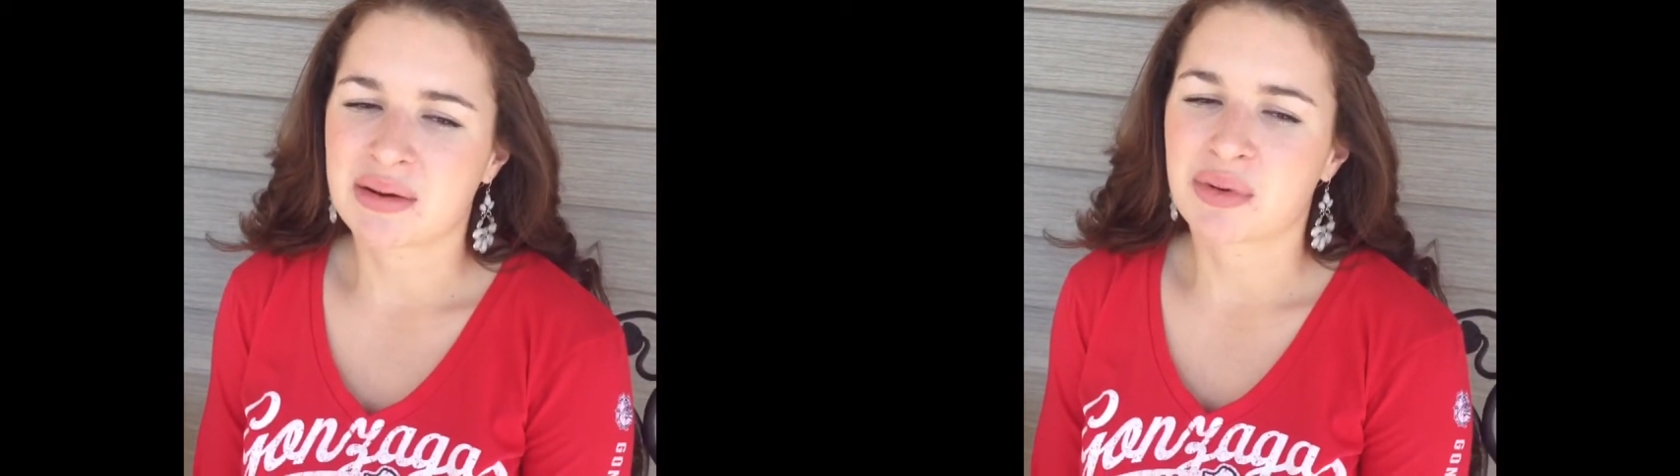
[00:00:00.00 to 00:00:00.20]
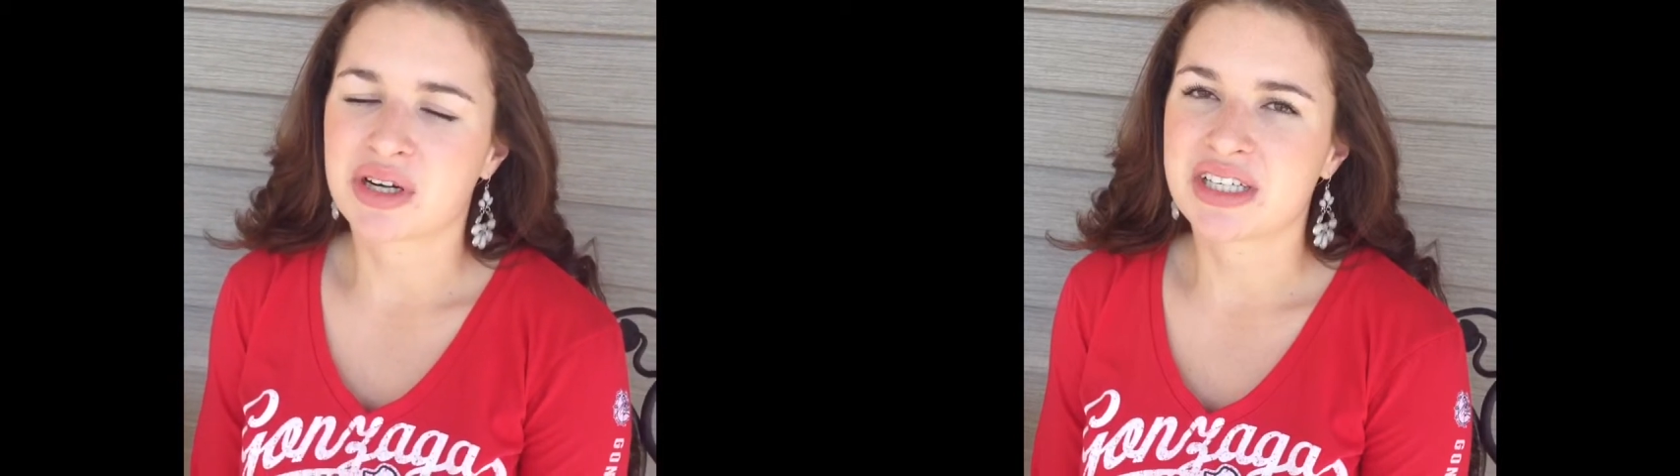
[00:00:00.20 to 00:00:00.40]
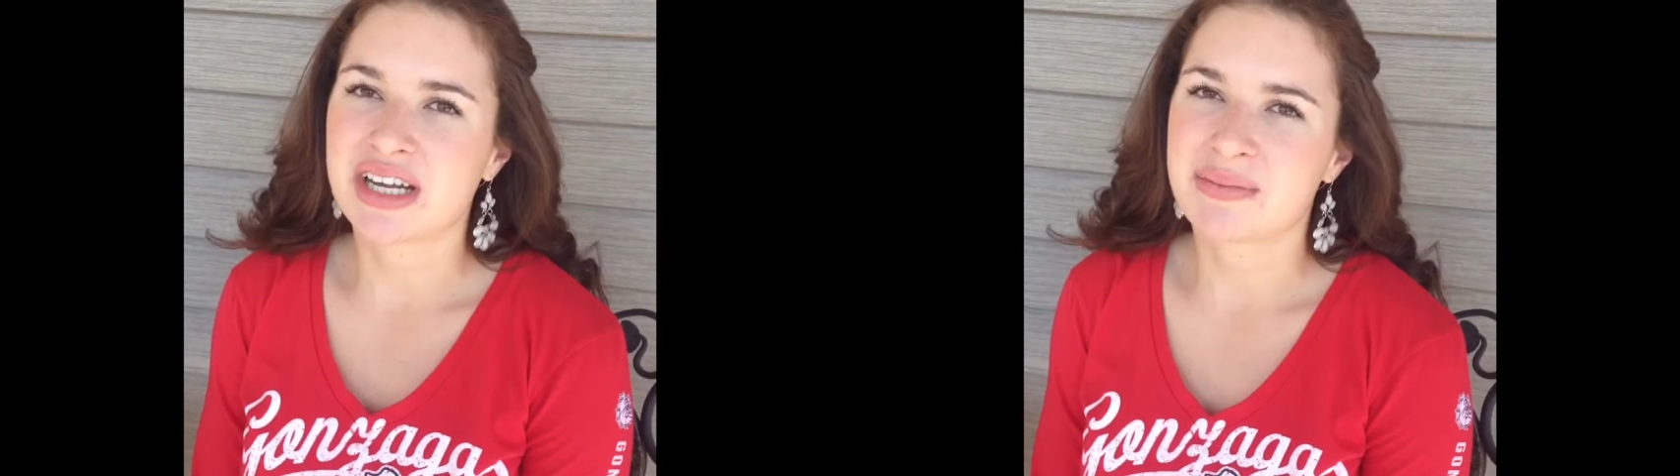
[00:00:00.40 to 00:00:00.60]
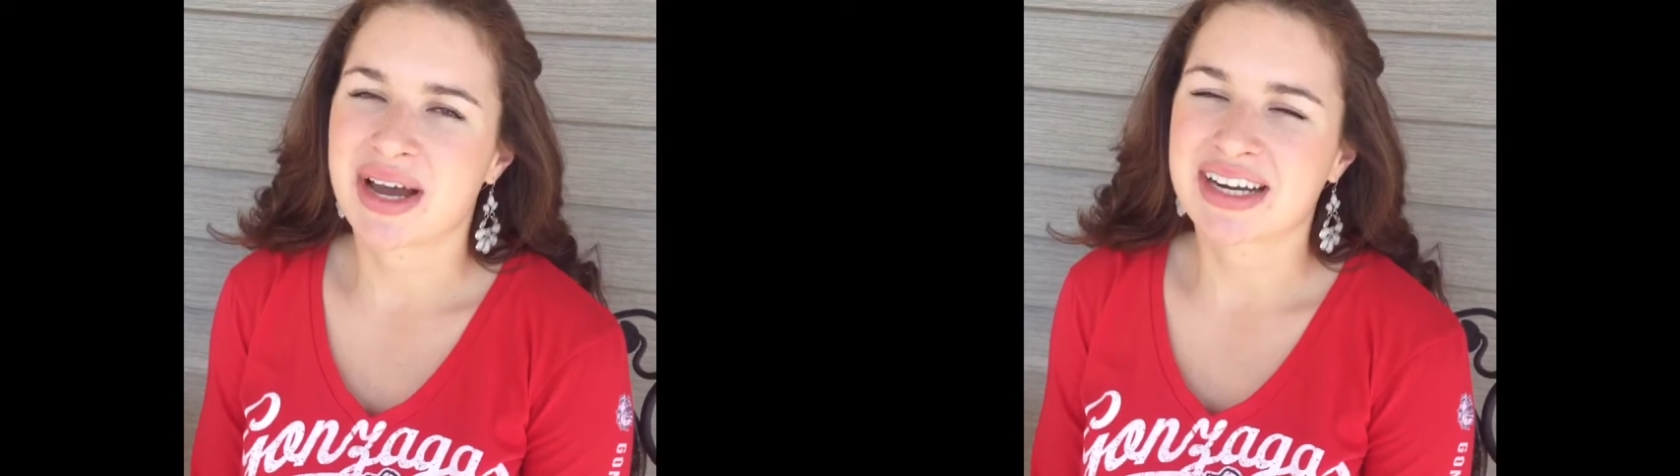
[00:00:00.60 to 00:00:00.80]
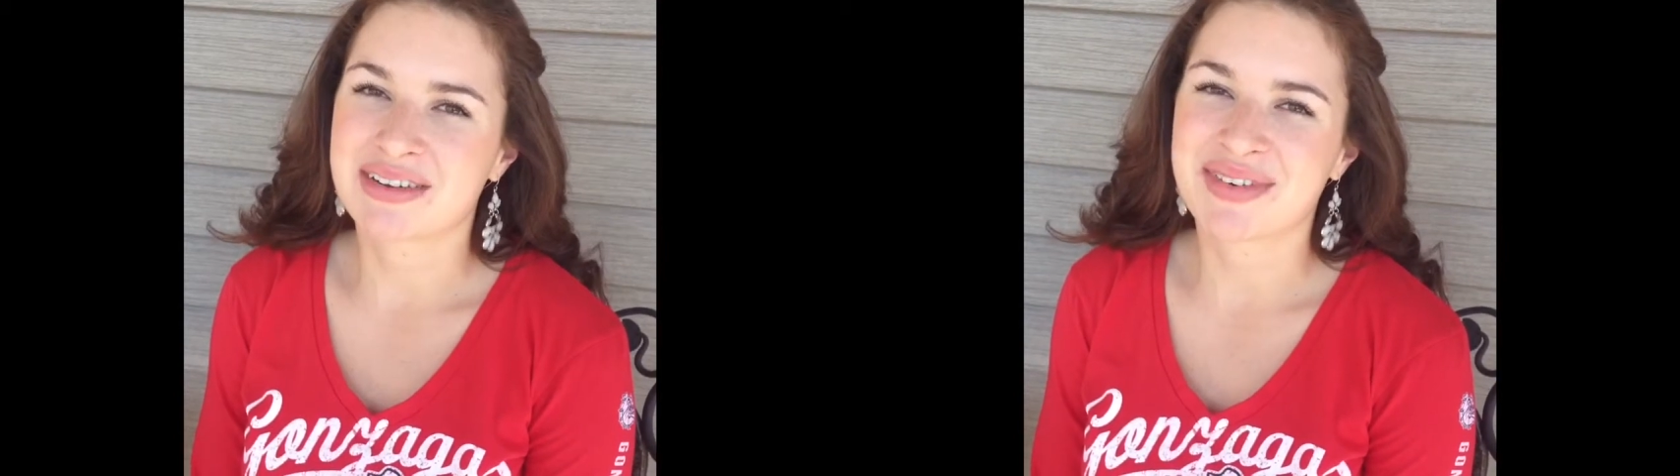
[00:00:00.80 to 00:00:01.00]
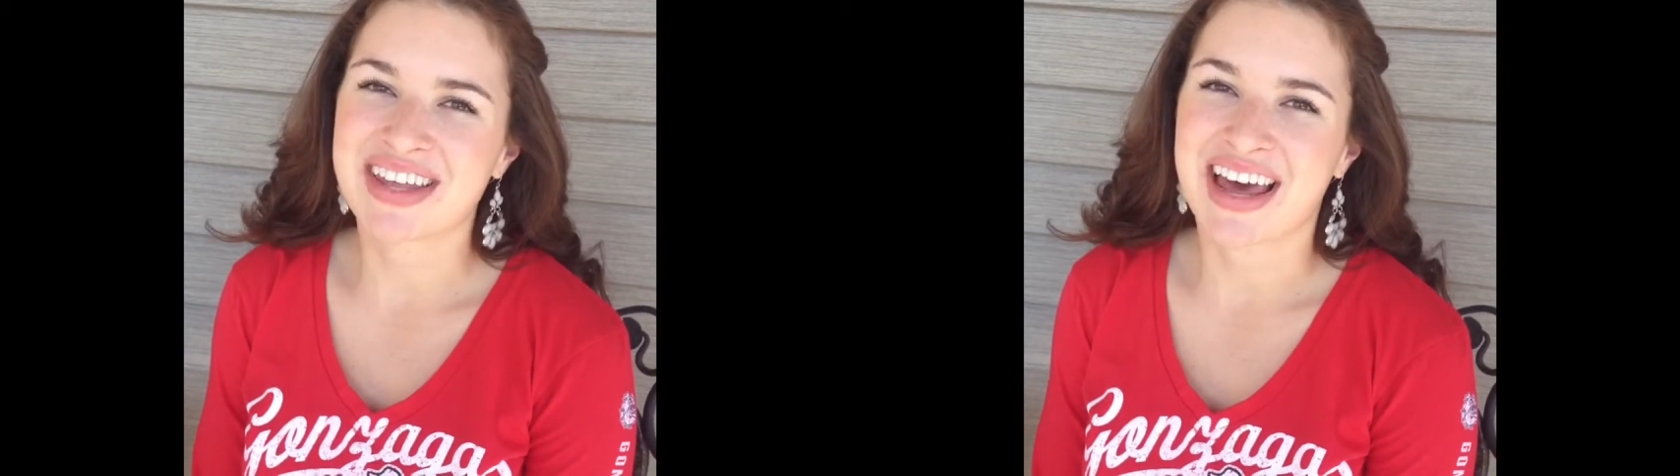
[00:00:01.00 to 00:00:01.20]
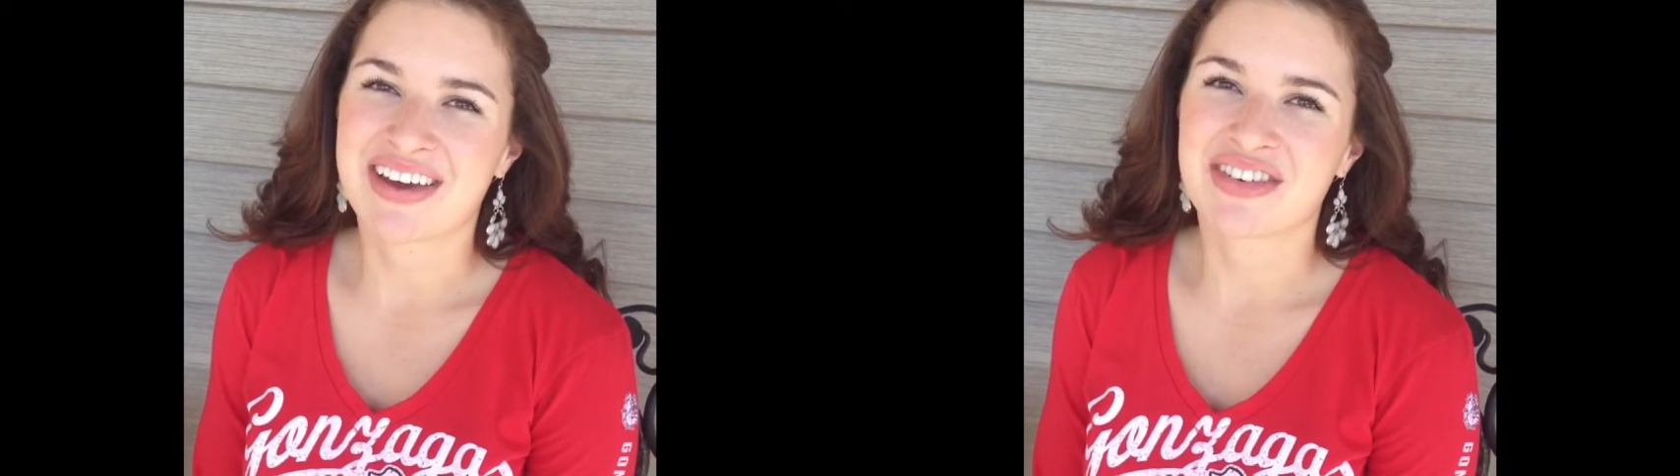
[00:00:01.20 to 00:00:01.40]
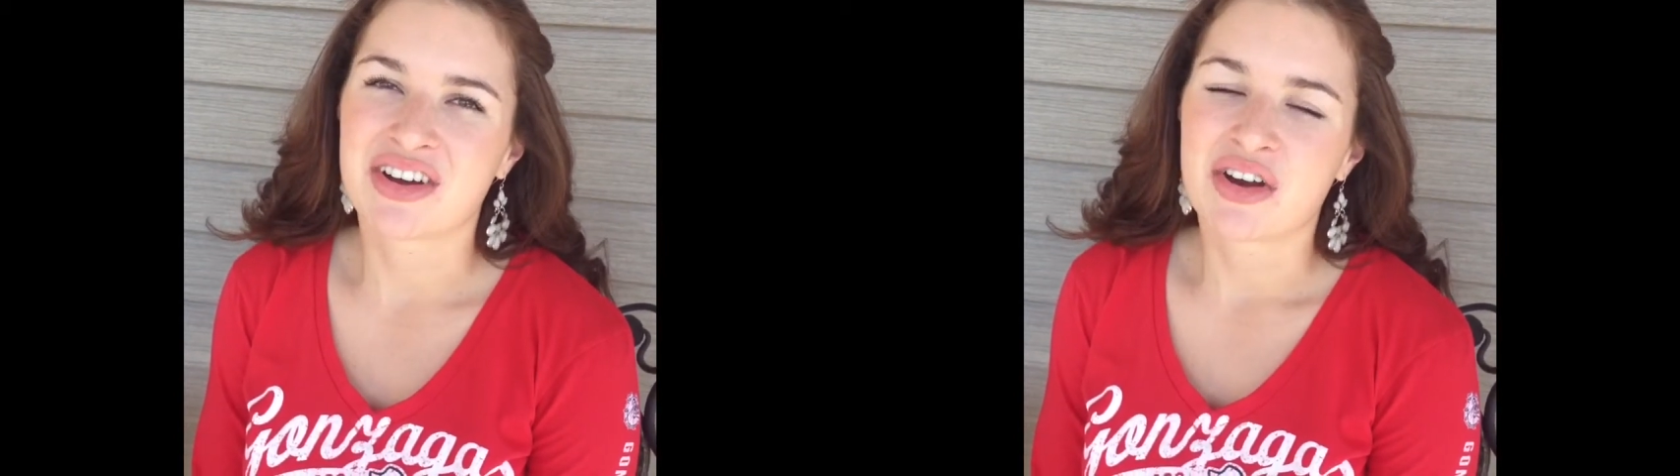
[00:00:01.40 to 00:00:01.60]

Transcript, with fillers: important impact in my life,